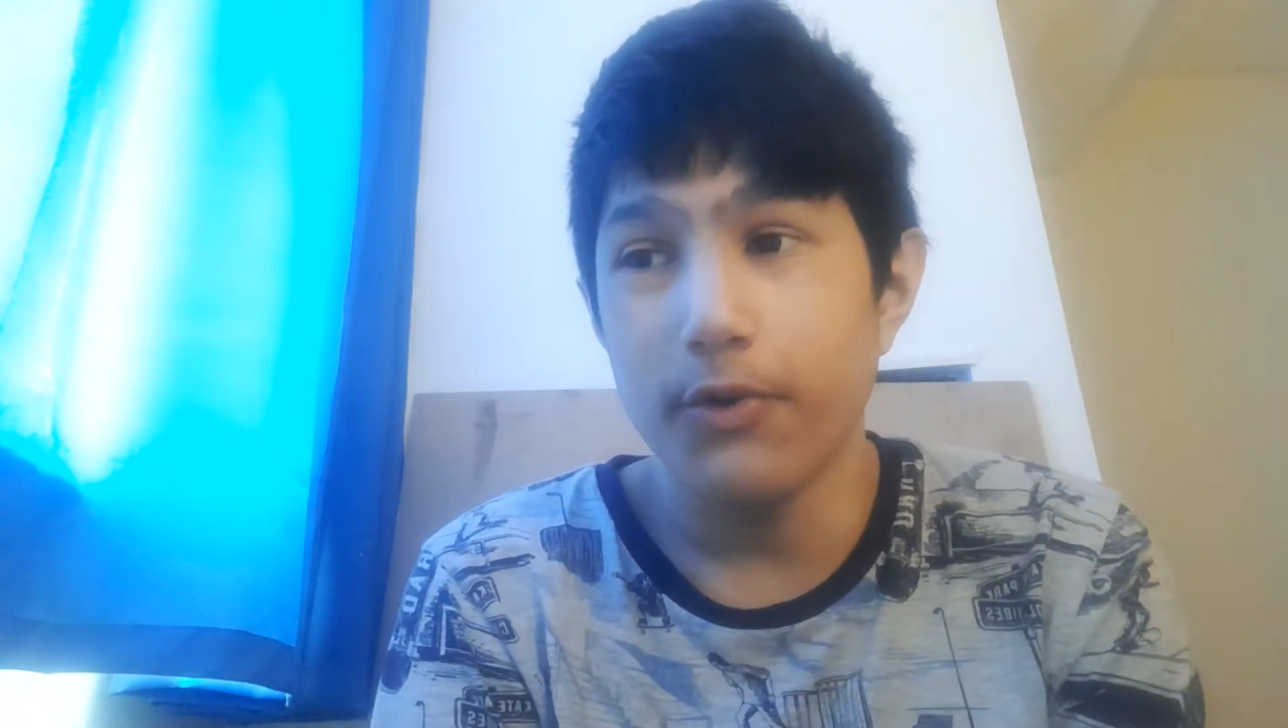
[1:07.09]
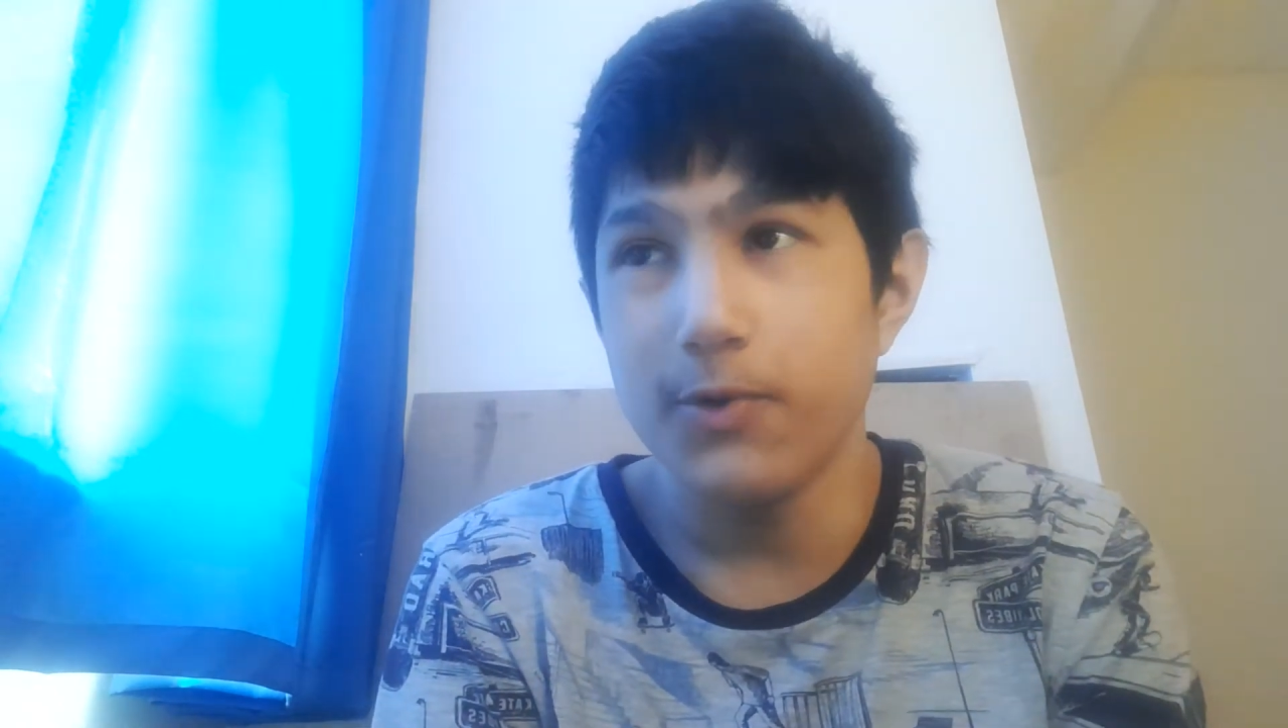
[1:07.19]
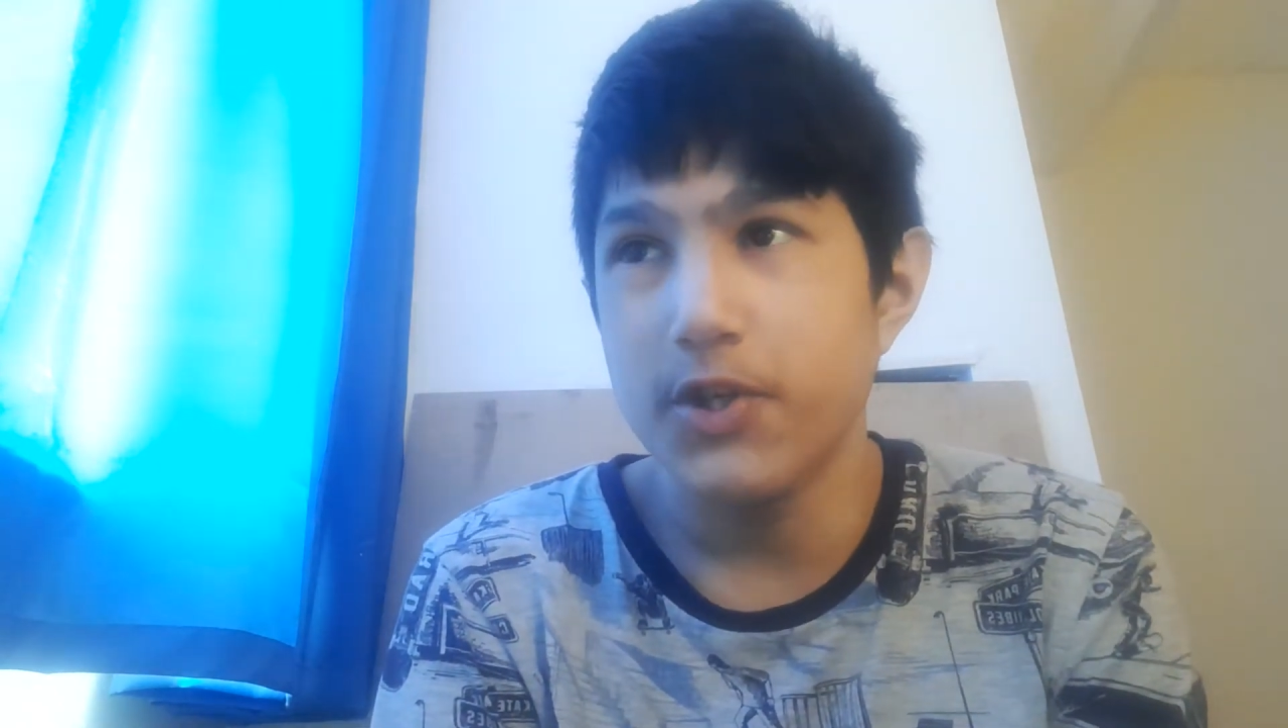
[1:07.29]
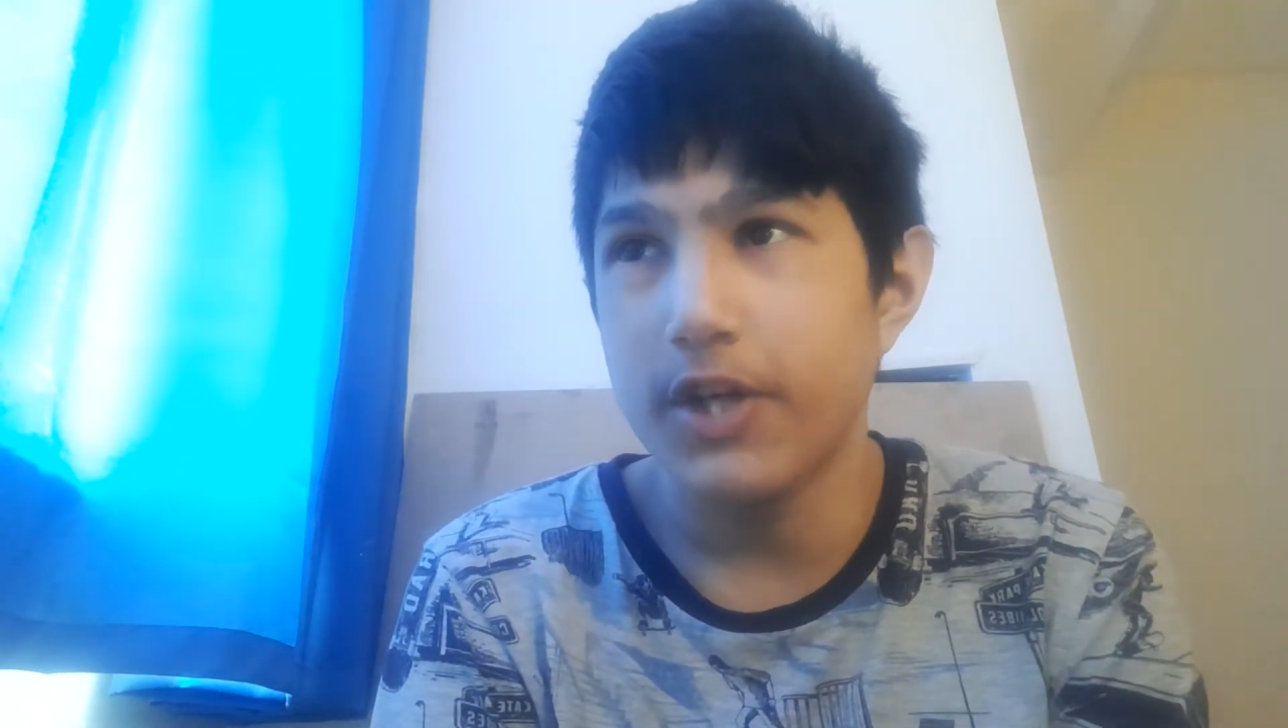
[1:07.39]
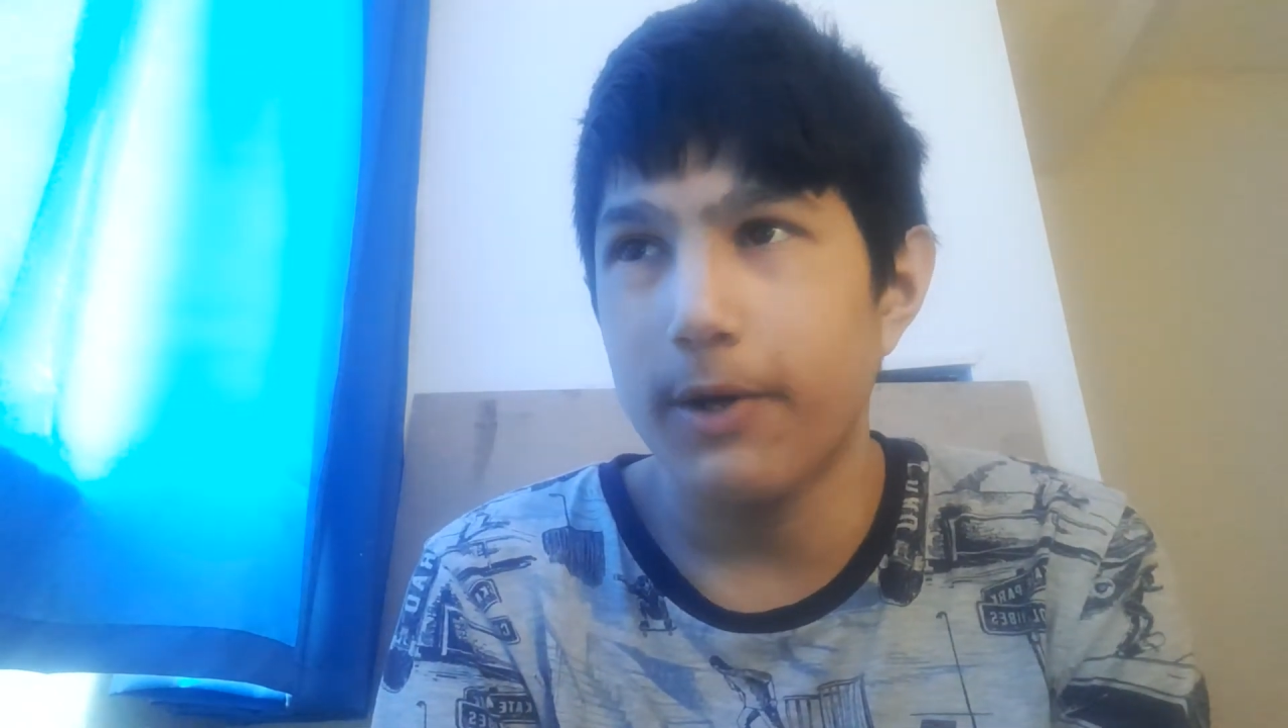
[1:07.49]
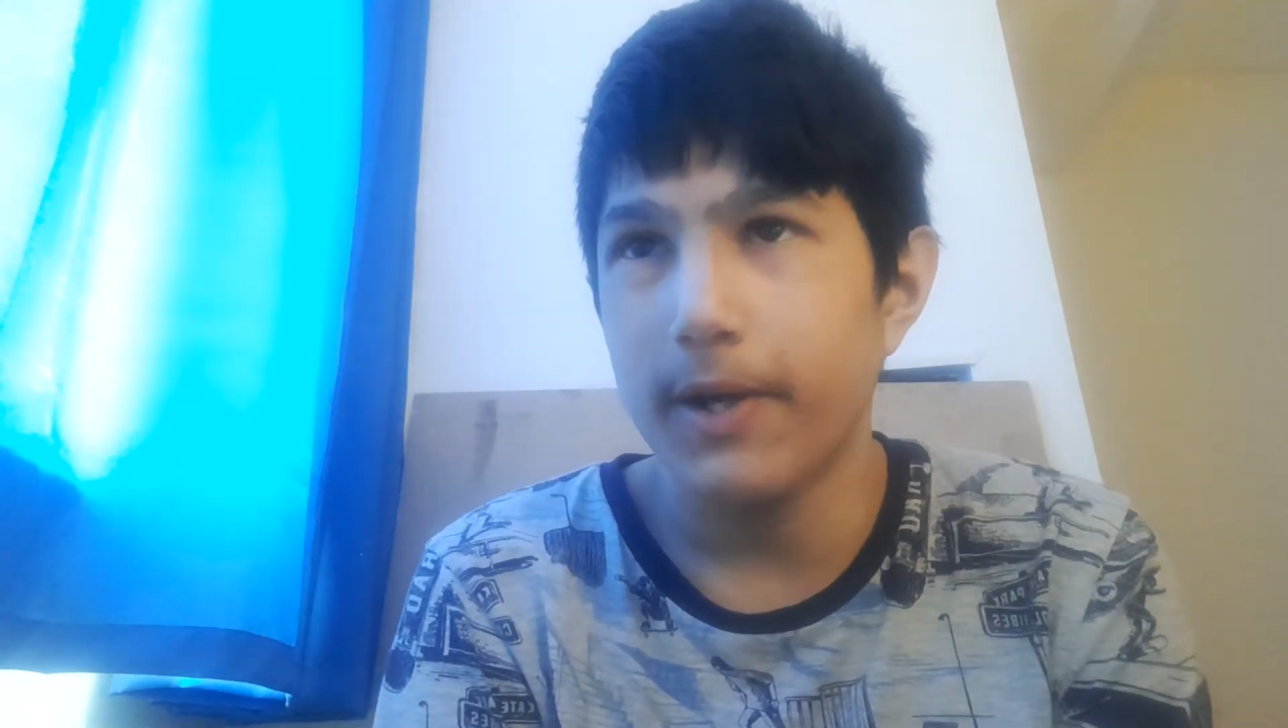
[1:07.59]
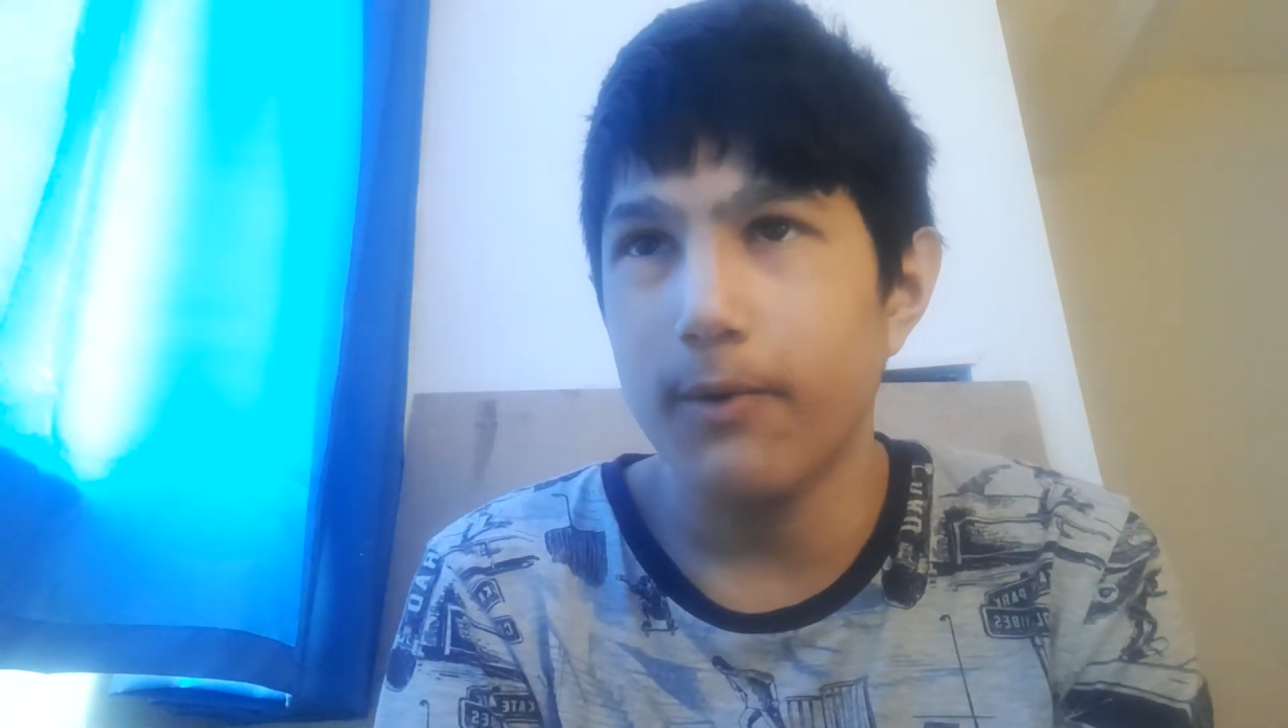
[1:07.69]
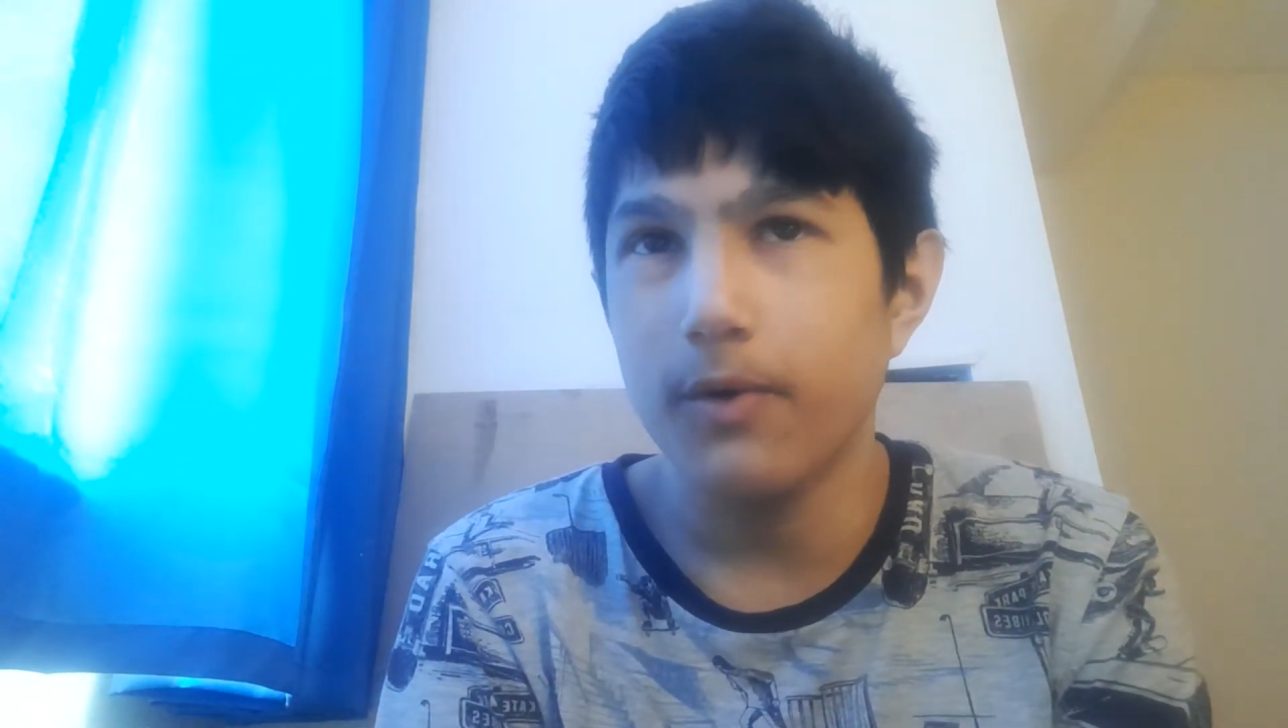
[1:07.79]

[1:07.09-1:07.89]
those shout-out